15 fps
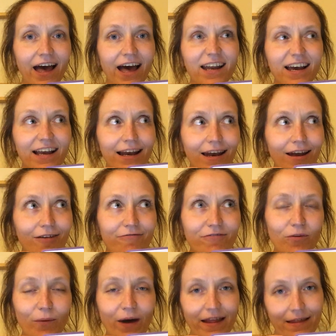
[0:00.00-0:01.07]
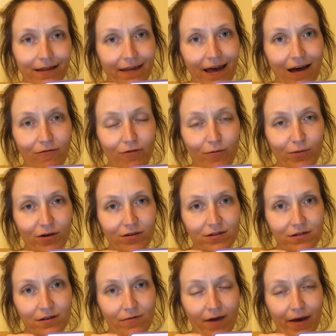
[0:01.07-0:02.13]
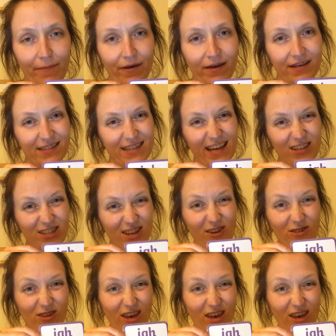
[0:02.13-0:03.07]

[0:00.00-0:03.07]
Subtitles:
And I love the way that the Alpha Blocks do it because they show